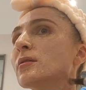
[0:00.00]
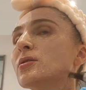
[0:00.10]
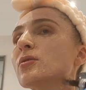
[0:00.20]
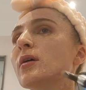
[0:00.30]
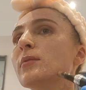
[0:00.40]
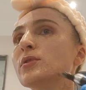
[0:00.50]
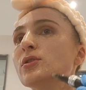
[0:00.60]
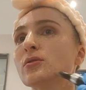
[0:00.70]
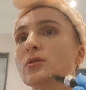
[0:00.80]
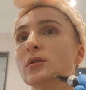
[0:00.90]
So I'm
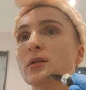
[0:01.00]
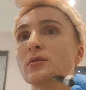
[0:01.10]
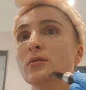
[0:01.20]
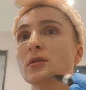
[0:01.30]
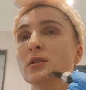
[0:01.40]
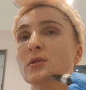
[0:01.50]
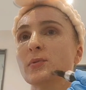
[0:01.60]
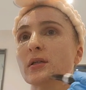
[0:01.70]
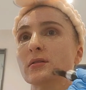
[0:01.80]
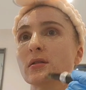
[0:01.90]
sure, and don't
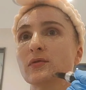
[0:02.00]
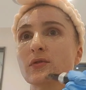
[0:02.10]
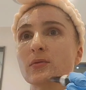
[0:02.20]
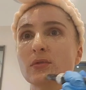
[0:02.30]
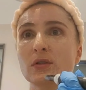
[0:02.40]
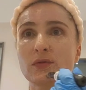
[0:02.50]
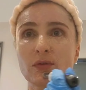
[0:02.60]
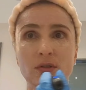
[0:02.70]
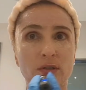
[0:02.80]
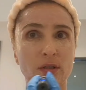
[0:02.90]
expect that from this
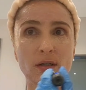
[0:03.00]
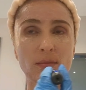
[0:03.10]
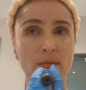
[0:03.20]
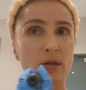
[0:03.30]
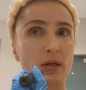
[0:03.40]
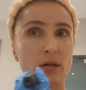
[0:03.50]
first time